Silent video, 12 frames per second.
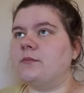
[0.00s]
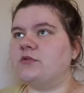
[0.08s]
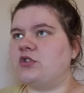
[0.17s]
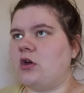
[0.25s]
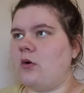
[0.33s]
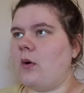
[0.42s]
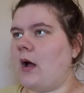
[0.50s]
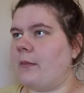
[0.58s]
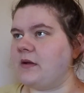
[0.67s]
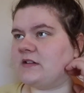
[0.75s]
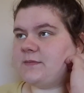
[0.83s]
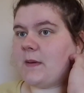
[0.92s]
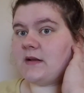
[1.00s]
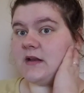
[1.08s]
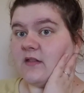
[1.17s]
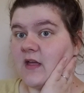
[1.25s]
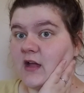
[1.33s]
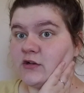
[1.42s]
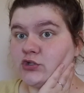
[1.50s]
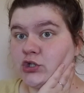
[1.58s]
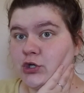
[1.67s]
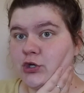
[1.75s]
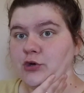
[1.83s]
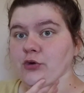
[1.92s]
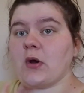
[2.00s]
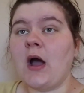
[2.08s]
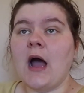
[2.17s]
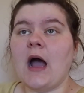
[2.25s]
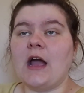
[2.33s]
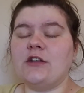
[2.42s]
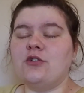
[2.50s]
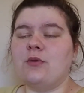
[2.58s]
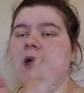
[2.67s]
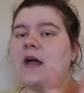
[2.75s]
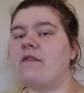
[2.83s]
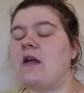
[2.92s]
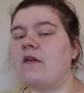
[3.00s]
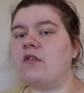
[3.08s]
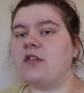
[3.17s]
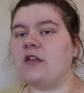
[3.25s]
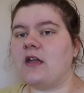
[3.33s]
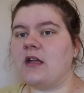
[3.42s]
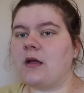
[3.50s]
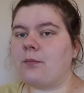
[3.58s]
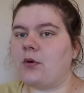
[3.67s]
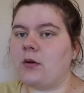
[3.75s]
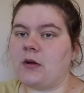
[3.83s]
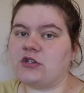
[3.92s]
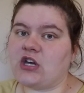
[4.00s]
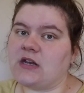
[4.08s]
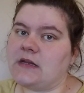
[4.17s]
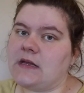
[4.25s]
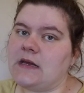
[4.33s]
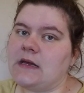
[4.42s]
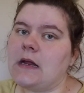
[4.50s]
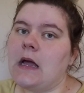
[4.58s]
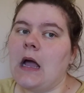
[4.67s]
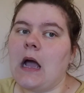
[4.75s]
So I'm expecting that too. I do have everything pretty much I need.